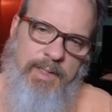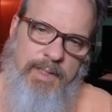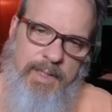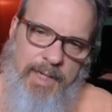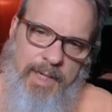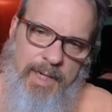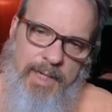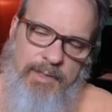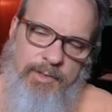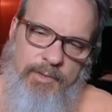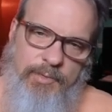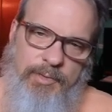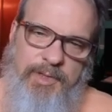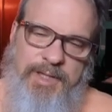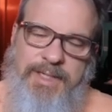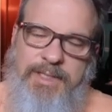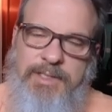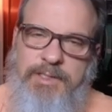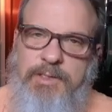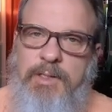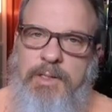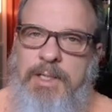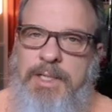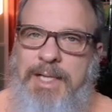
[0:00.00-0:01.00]
I don't
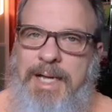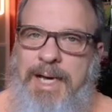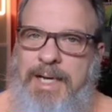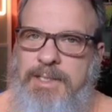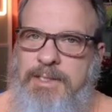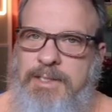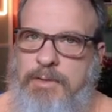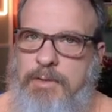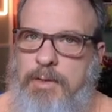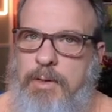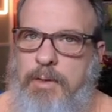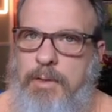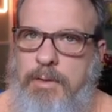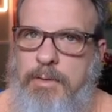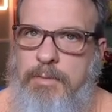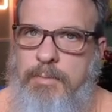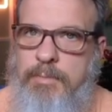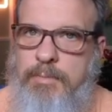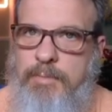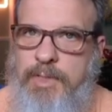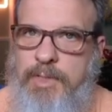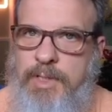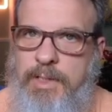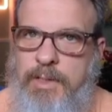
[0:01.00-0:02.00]
think it's going to last long,
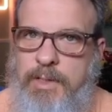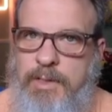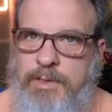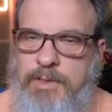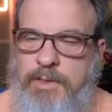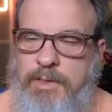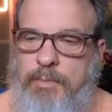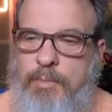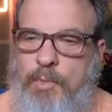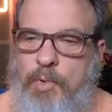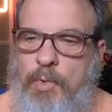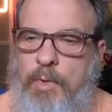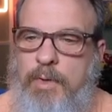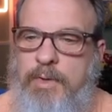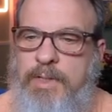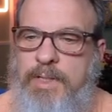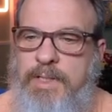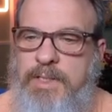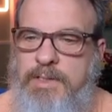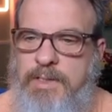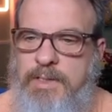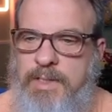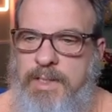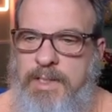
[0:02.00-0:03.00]
because the more of
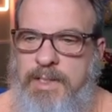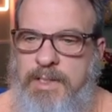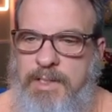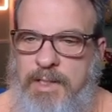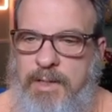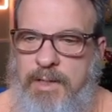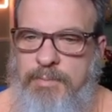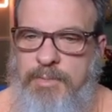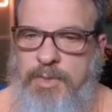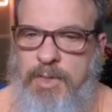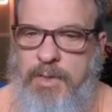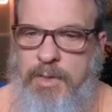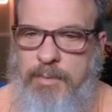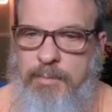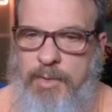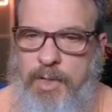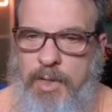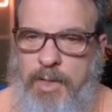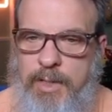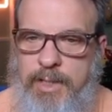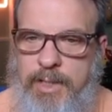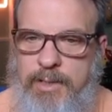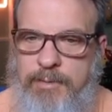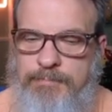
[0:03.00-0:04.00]
these that get dumped on the
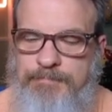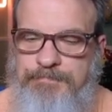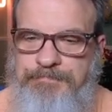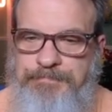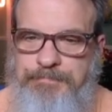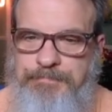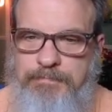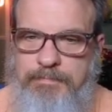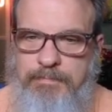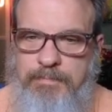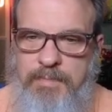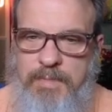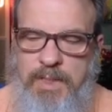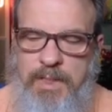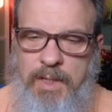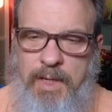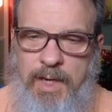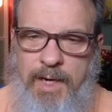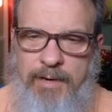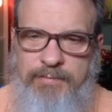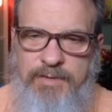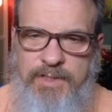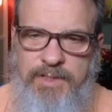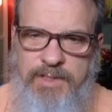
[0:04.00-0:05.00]
market,
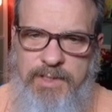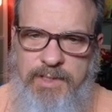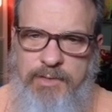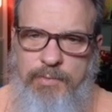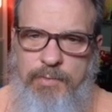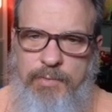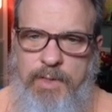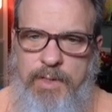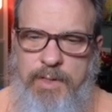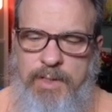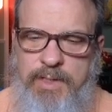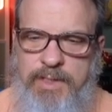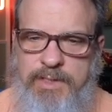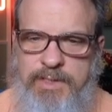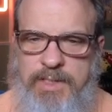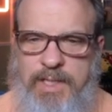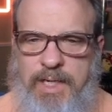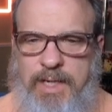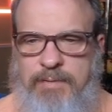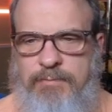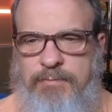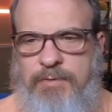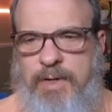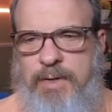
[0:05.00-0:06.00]
obviously we're in this
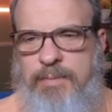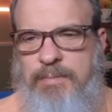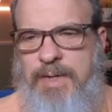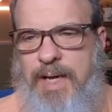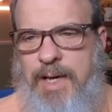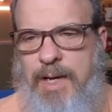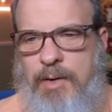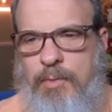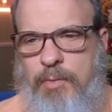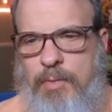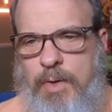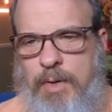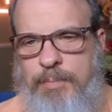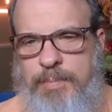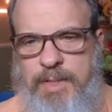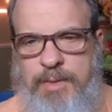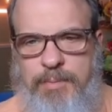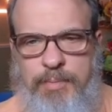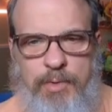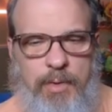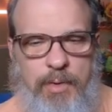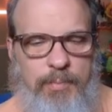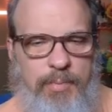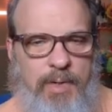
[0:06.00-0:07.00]
time frame now where
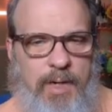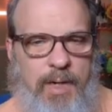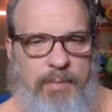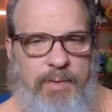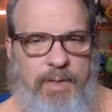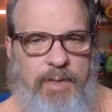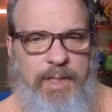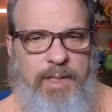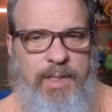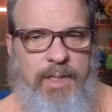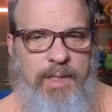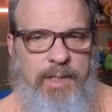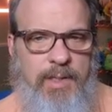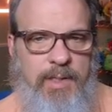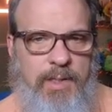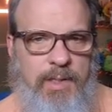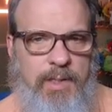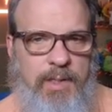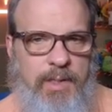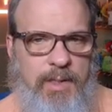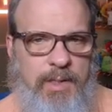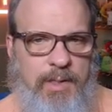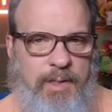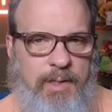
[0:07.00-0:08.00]
people are probably
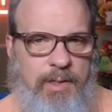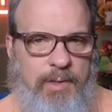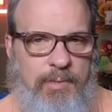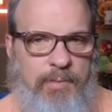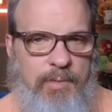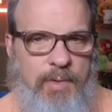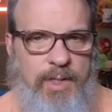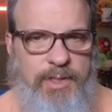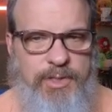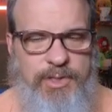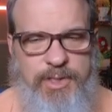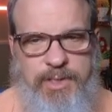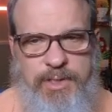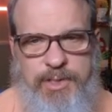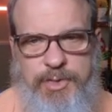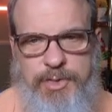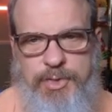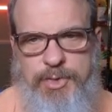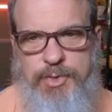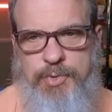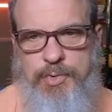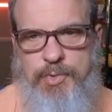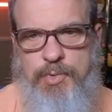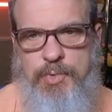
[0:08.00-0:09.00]
rushing
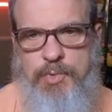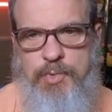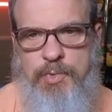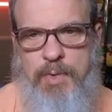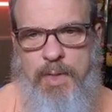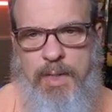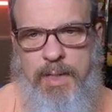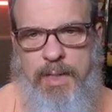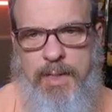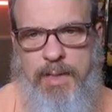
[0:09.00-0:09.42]
to